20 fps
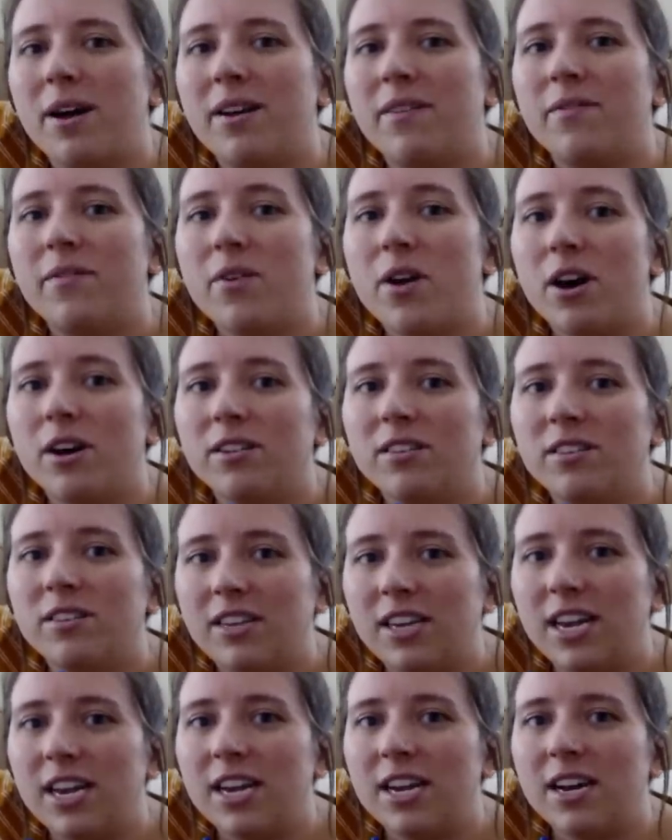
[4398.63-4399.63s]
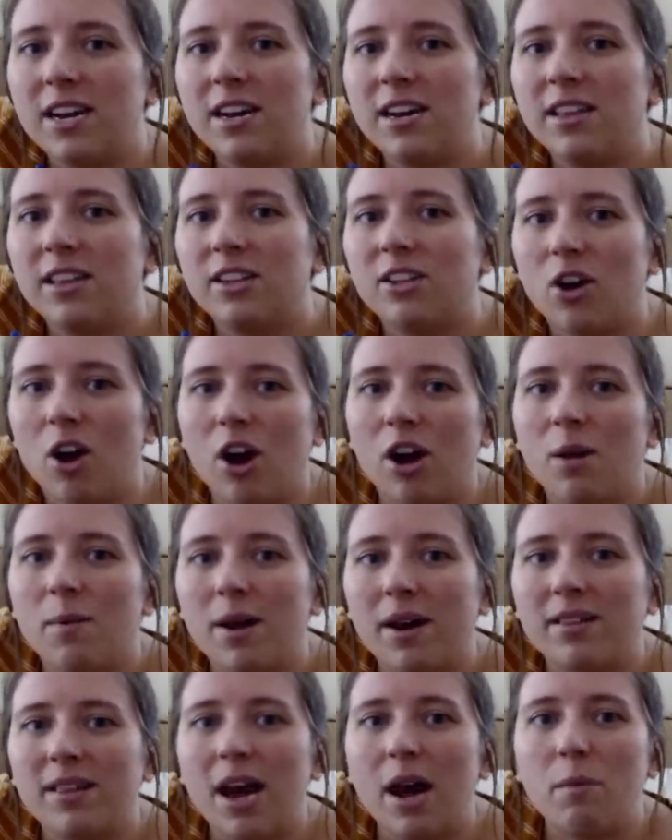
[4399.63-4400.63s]
And have y'all seen the talk
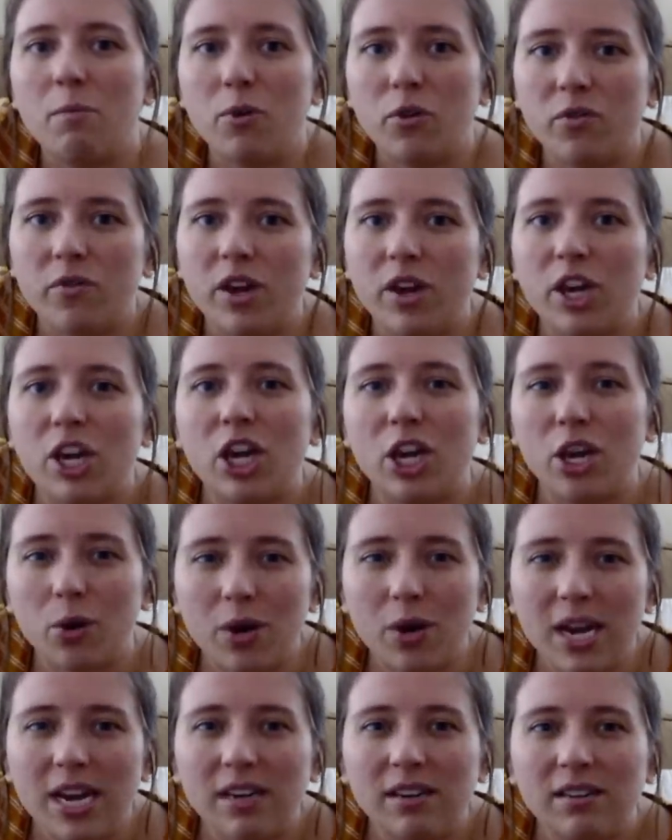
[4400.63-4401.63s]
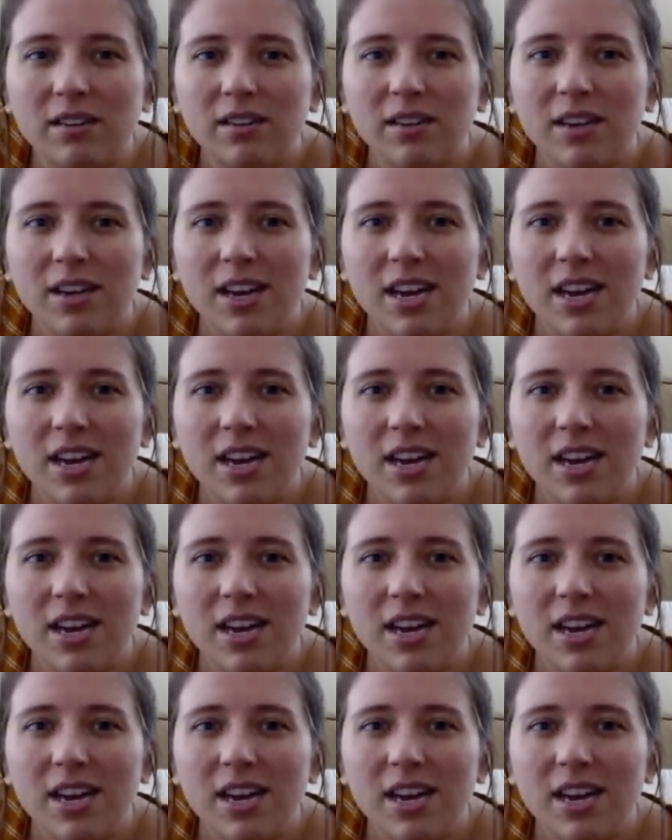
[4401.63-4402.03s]
about that movie Cuties?